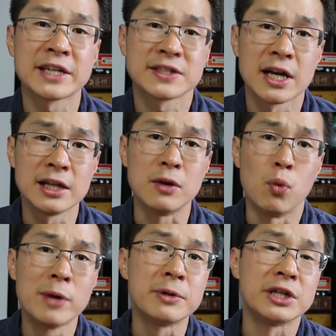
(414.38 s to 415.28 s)
excel in
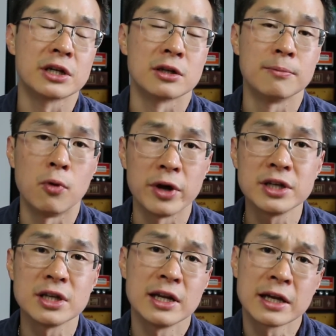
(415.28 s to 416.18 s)
one particular
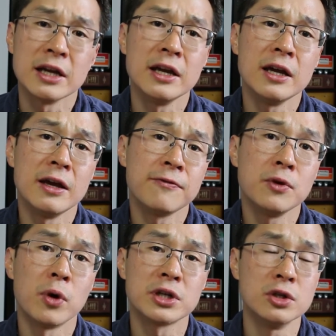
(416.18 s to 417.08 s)
point. Like if
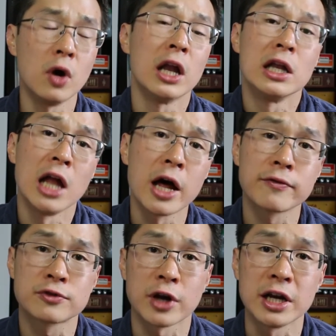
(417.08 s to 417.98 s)
you want to do a lot
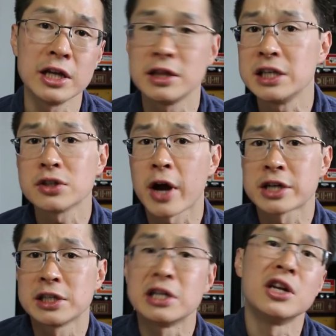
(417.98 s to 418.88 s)
of trading, these are
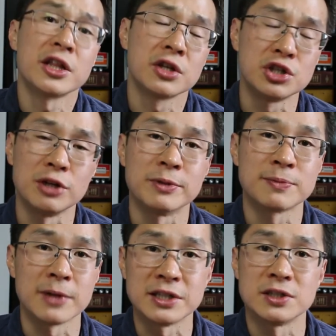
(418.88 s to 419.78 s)
actually not the
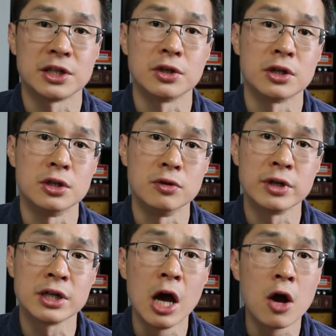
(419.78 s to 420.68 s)
cheapest places that you can do
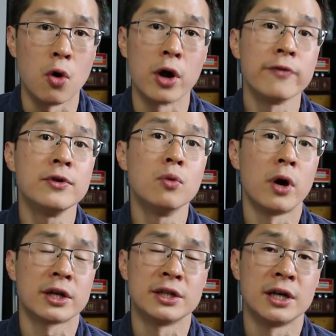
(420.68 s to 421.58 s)
it. Or if you want